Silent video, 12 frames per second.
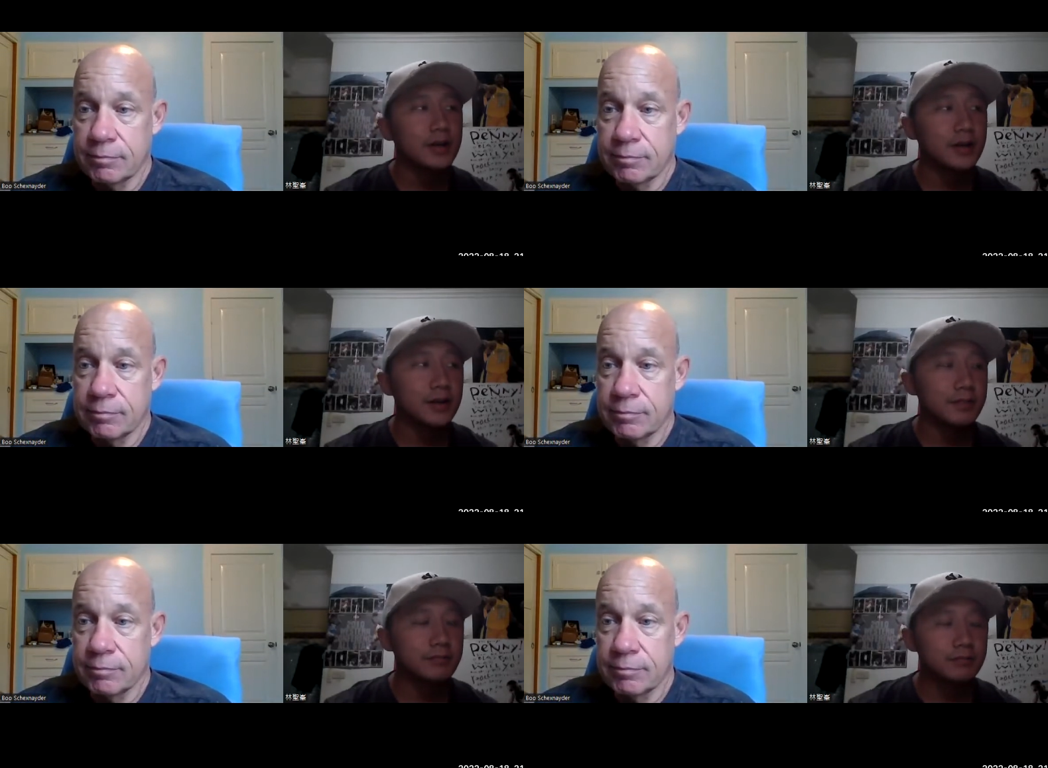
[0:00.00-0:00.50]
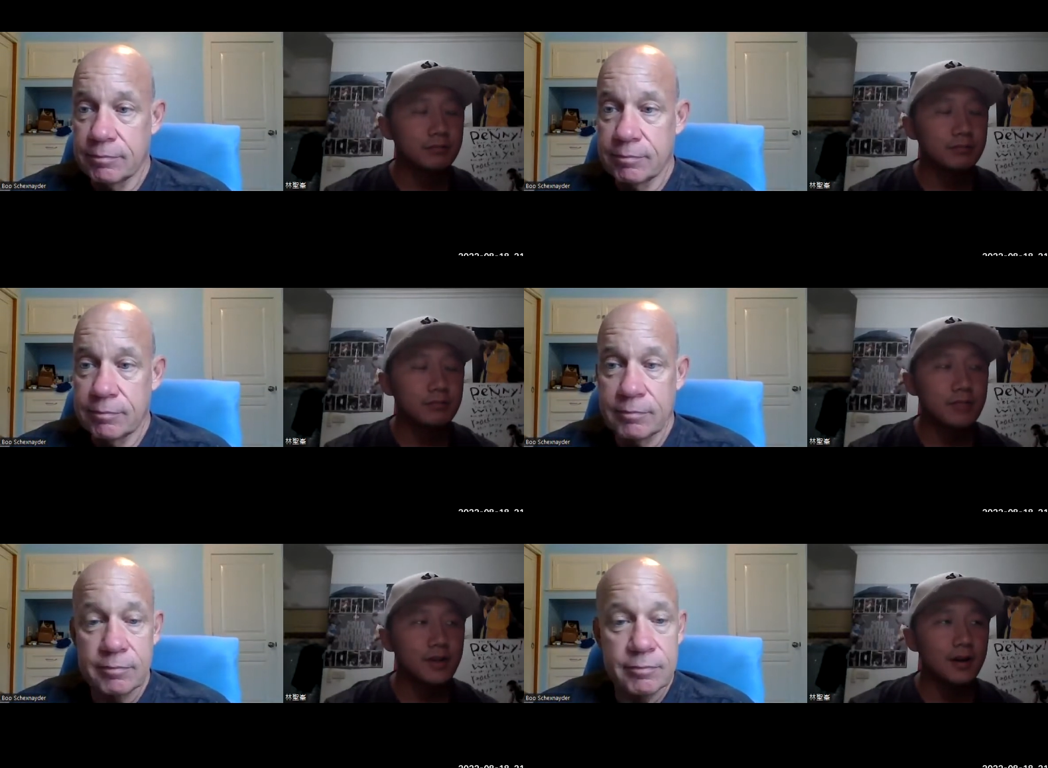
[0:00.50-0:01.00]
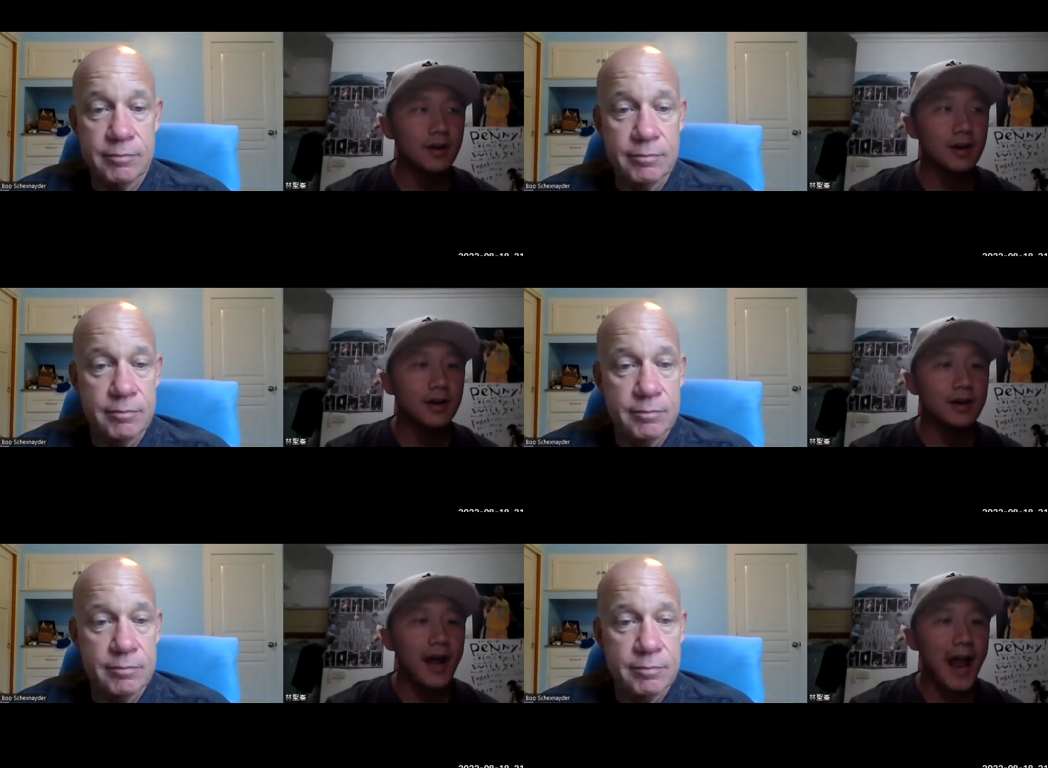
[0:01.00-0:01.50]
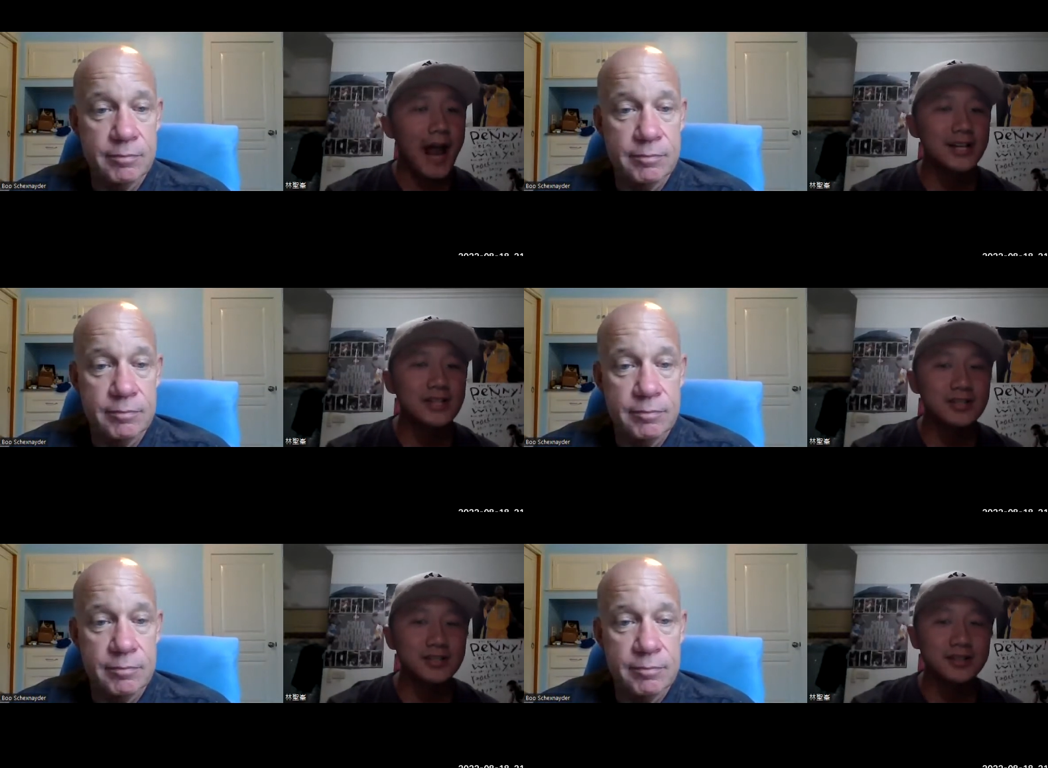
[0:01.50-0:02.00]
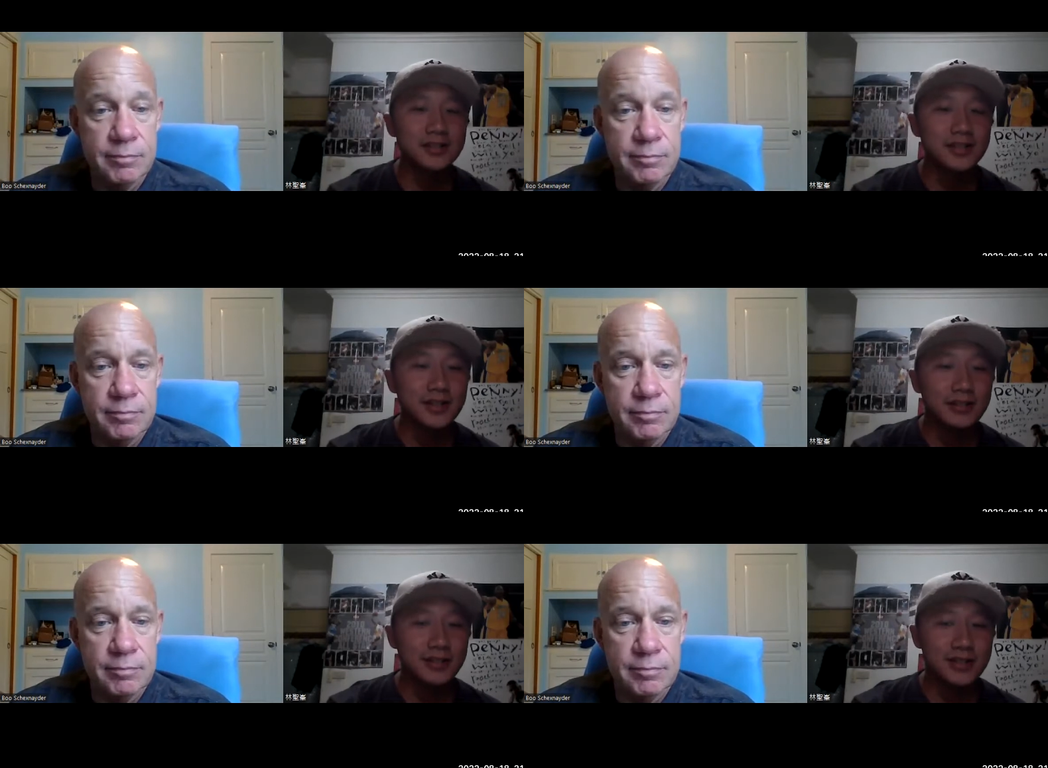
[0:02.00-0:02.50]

Speaker 1: That uh, actually,